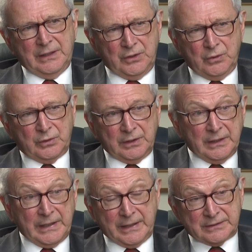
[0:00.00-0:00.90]
You can
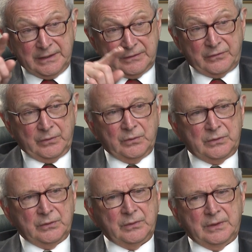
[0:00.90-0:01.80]
get access through
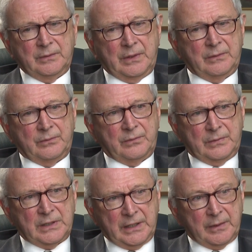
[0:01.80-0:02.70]
to a
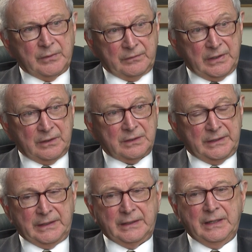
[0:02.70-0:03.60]
collaborative care
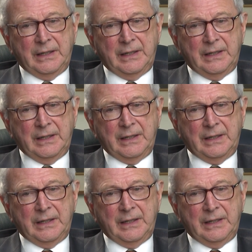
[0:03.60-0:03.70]
clinic